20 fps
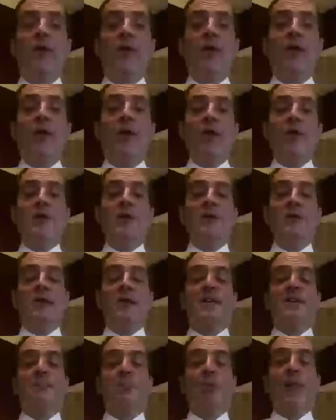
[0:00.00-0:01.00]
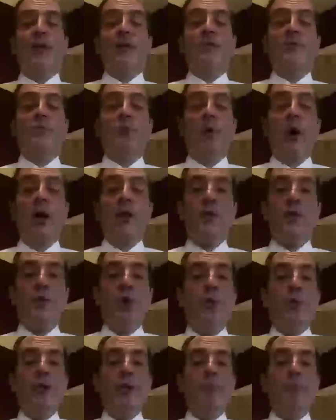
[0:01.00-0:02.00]
This explains why the
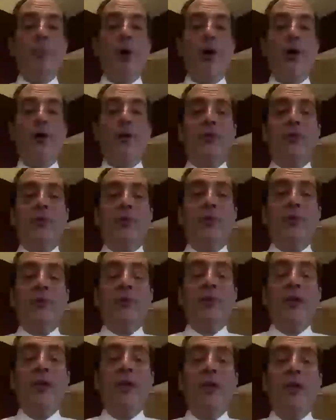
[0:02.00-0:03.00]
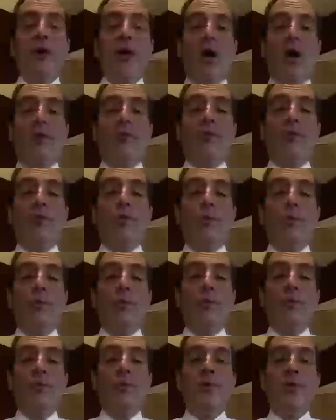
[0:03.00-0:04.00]
no-knit policies of
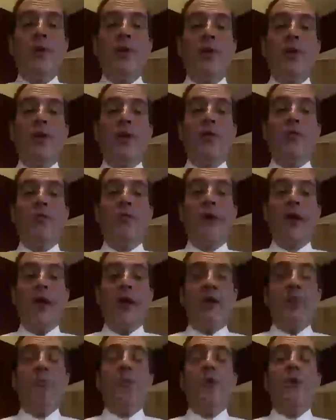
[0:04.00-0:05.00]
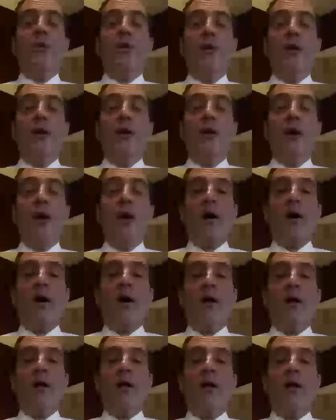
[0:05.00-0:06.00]
school fame
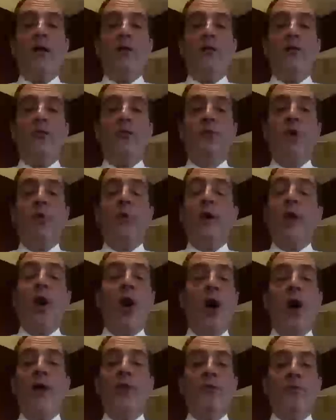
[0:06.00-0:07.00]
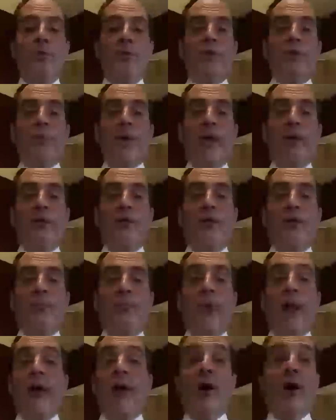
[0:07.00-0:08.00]
is so at odds with the basic
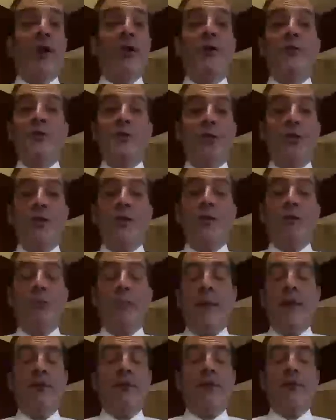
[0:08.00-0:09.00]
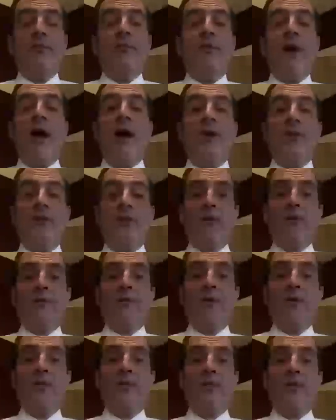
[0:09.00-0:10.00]
biology, the basic facts of these
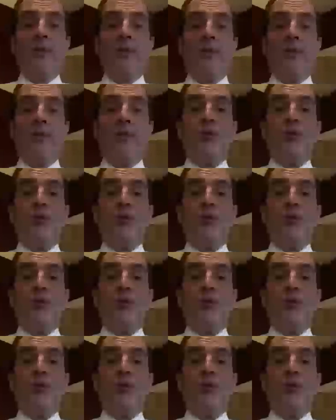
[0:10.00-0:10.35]
critters.